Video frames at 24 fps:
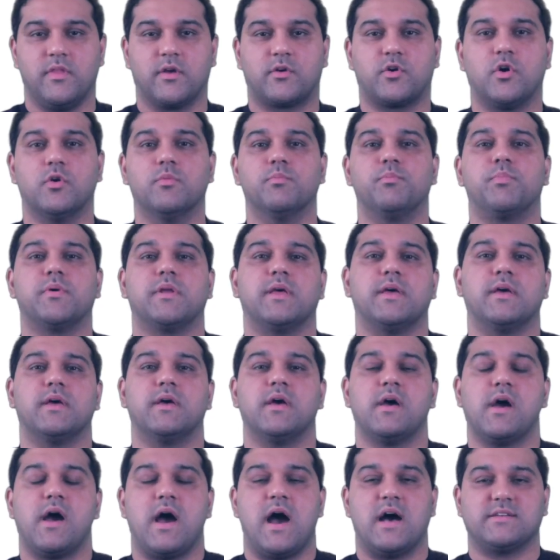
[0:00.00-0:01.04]
The company
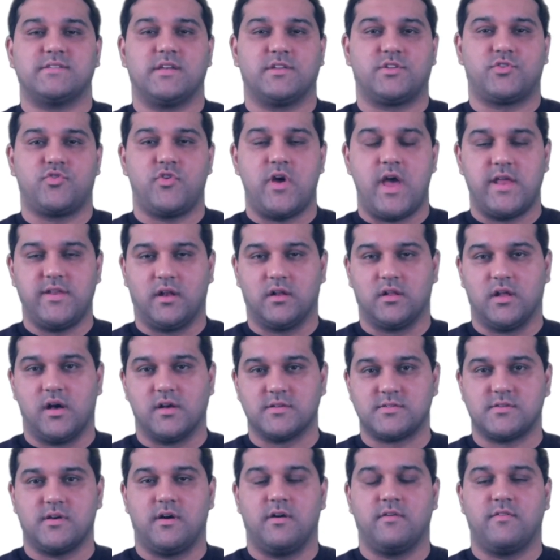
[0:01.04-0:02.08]
has a trading
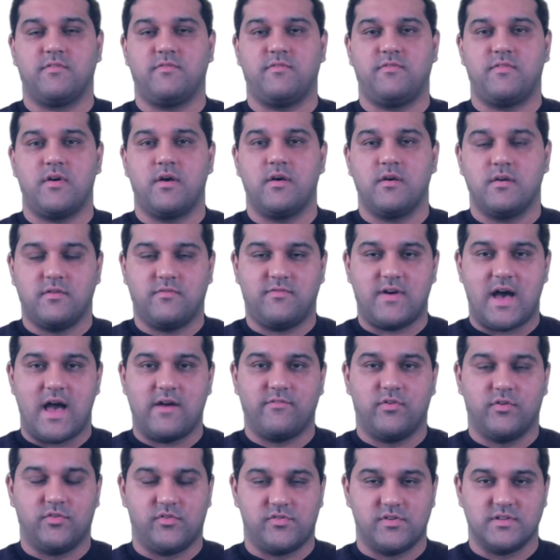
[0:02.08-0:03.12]
loss of
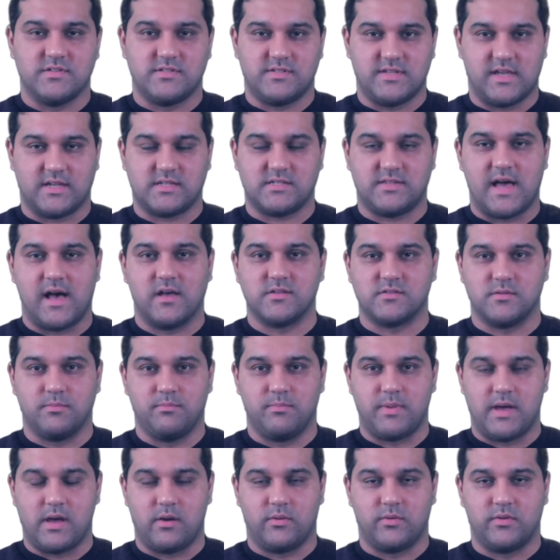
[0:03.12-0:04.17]

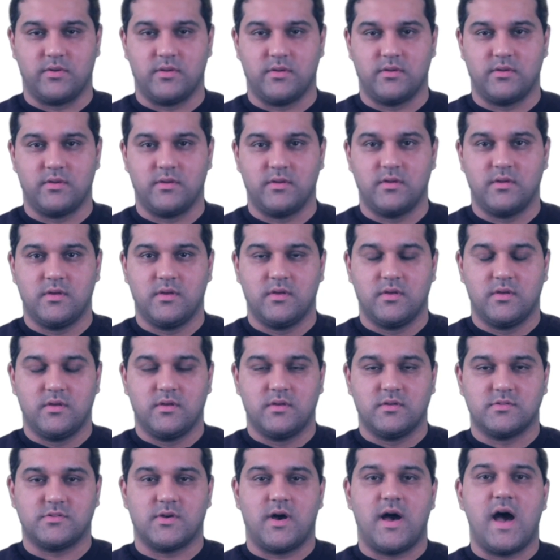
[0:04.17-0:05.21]
£506,000.
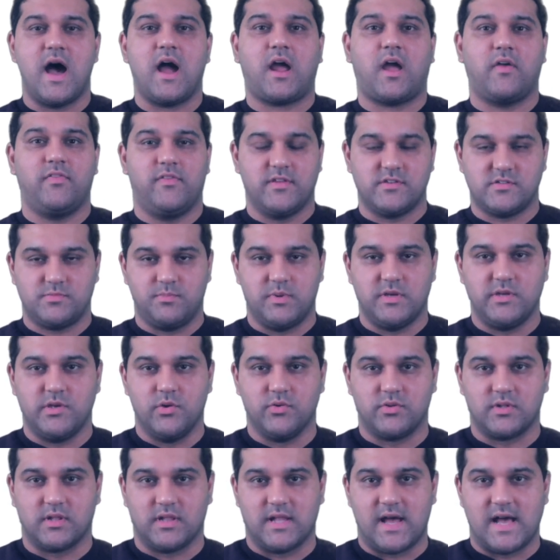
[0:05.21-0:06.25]
So how can this be
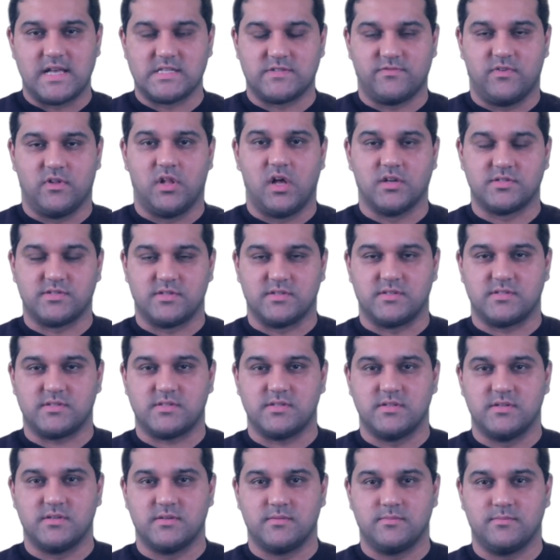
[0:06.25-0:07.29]
utilised for
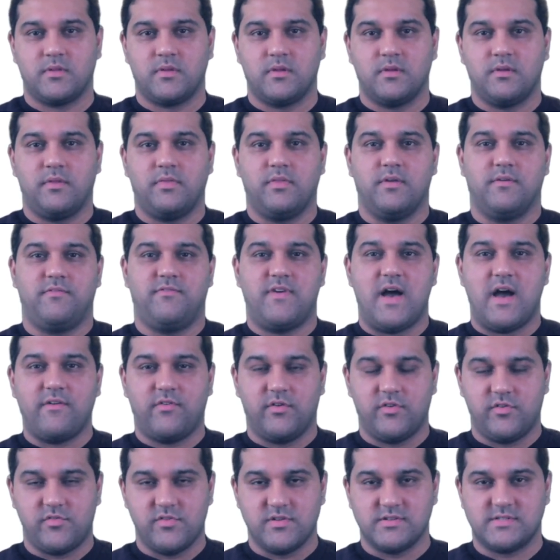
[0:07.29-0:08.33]
losses? The
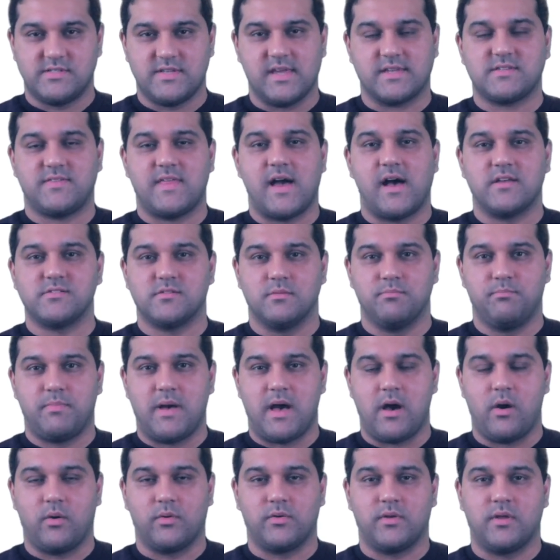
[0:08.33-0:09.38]

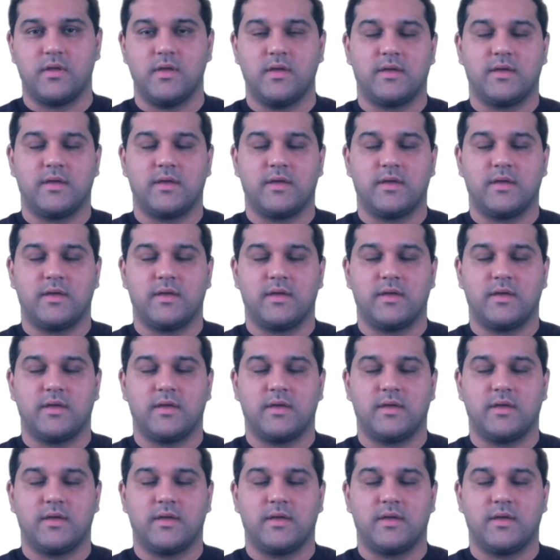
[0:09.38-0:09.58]
£506,000